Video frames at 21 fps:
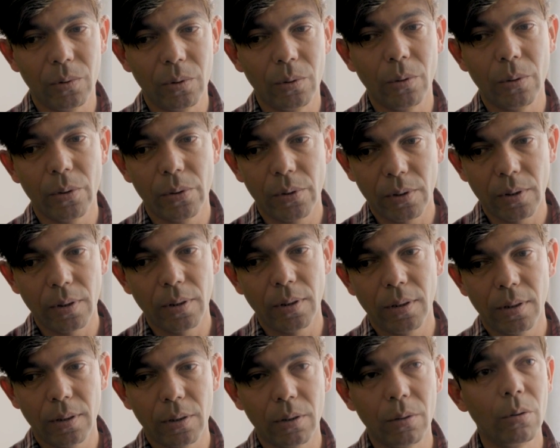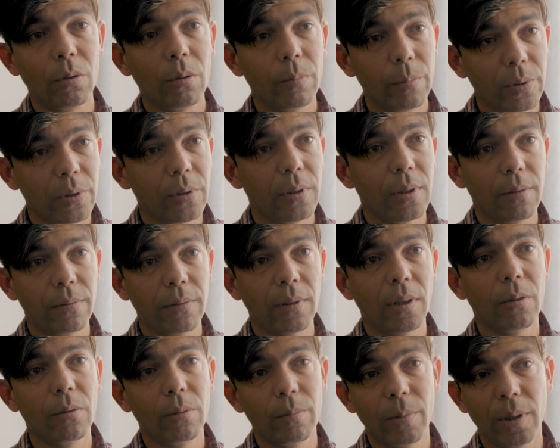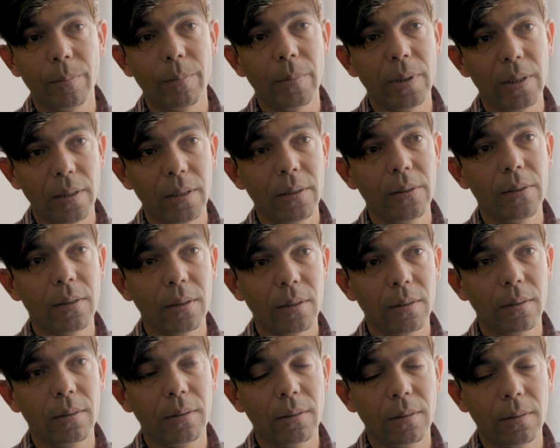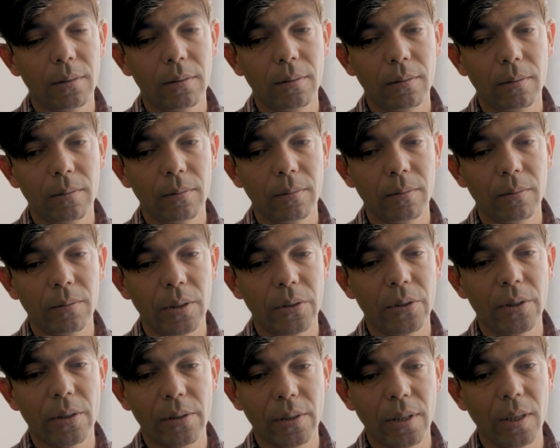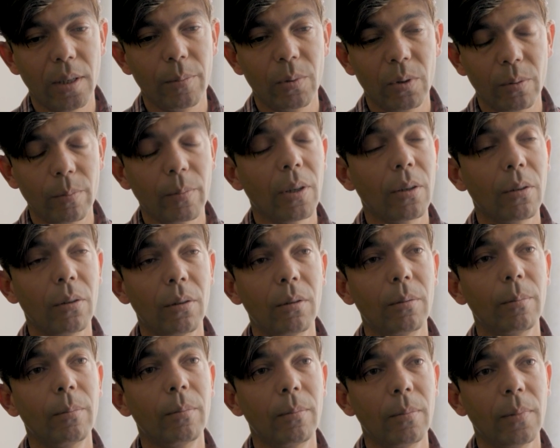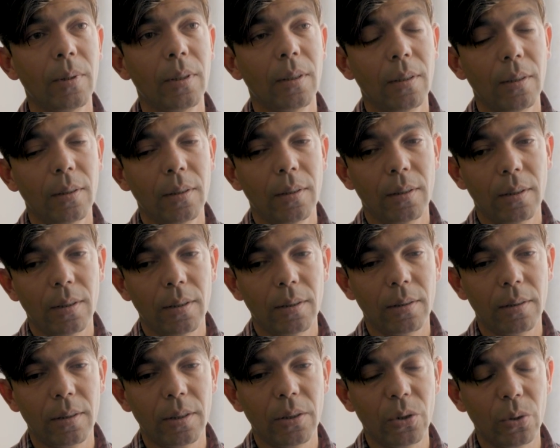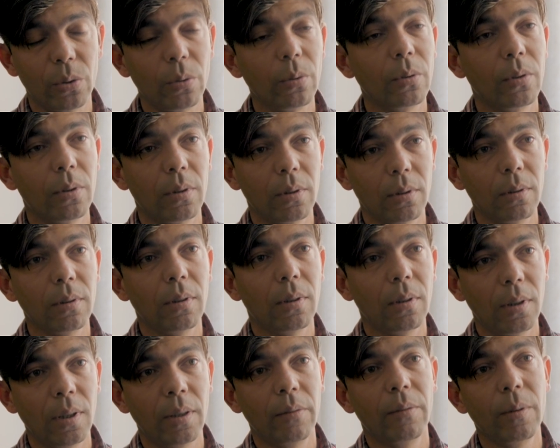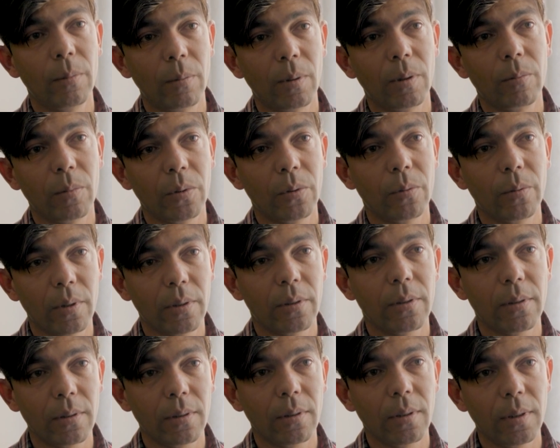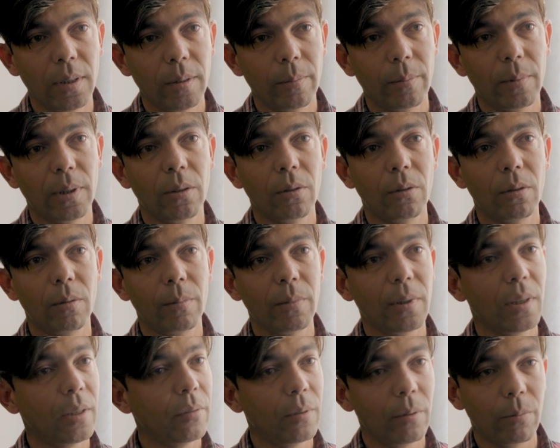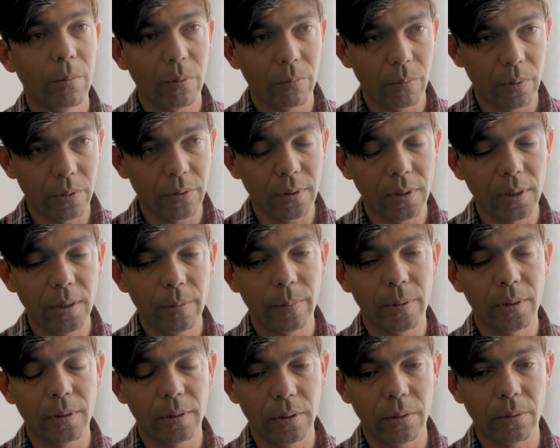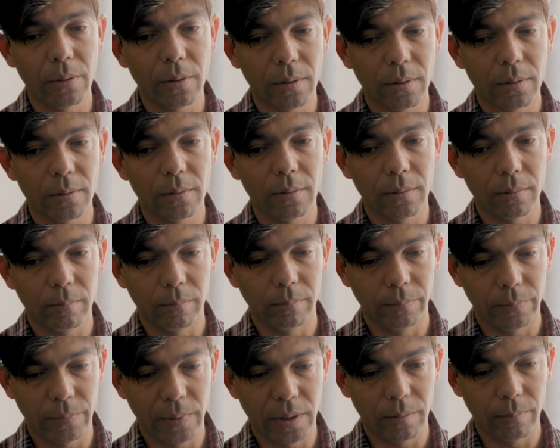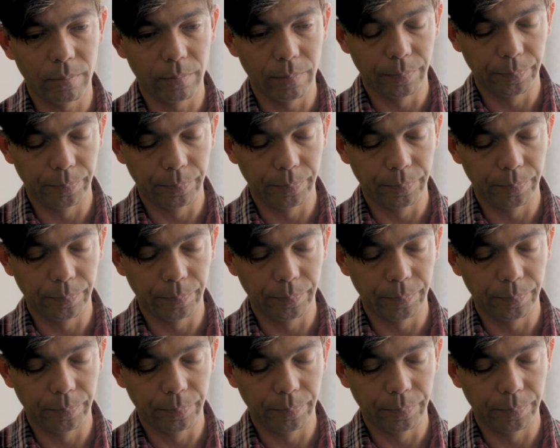those groups, they found my place, and they just came to my home, and they shoot everyone which was in my home. Everyone was sleeping during the...